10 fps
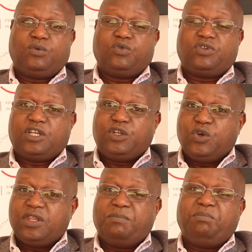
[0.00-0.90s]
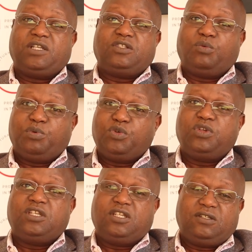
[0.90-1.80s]
to secure the best
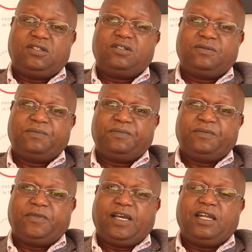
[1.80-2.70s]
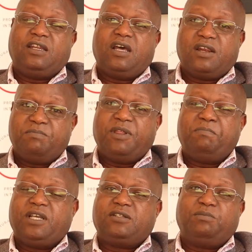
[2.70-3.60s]
opportunities and reap the
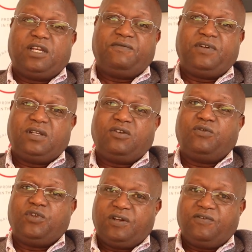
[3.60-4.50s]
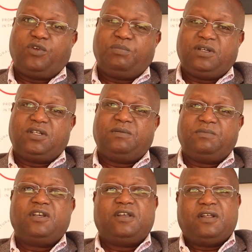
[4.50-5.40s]
best benefit of your development.
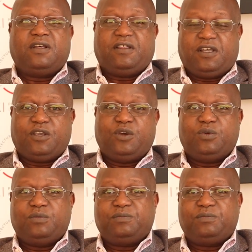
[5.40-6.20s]
Thank you.